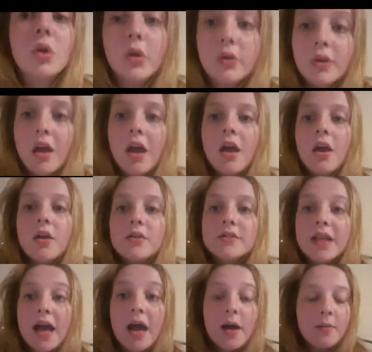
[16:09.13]
God,
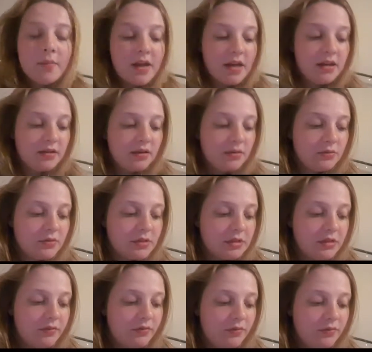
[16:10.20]
how many I was
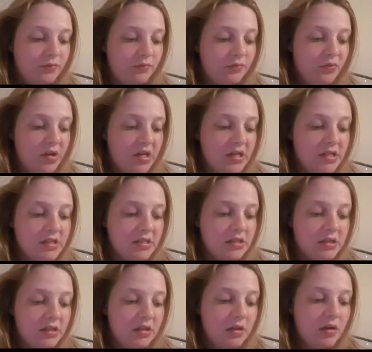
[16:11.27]
going to
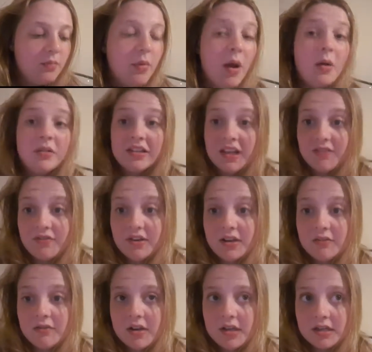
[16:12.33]
read. But I'll
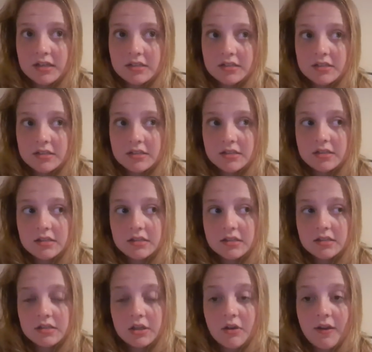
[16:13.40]
definitely read
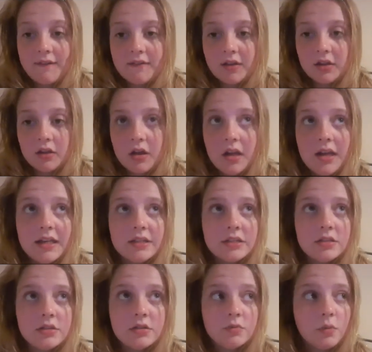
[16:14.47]
the graphic... At
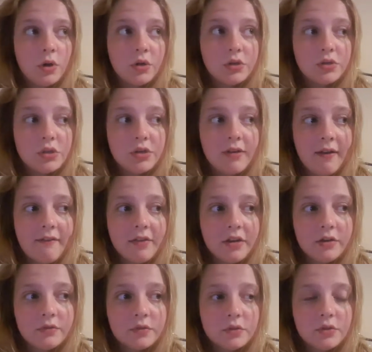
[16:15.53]
least one or two
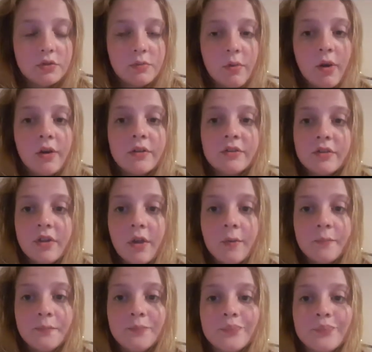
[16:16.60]
graphic novels tomorrow.
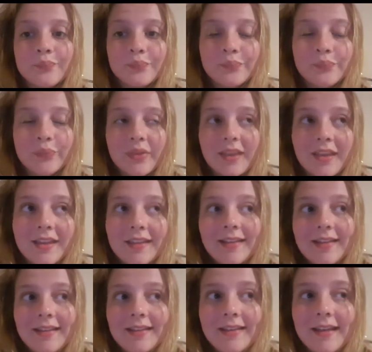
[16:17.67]
So,
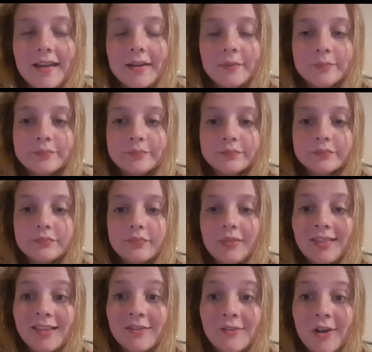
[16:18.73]
yeah.
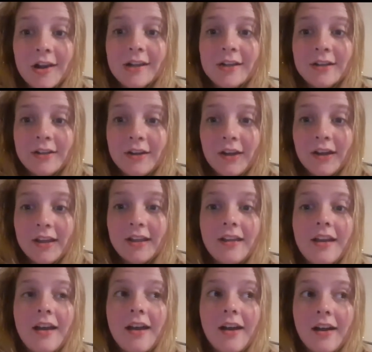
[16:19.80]
Right, good night.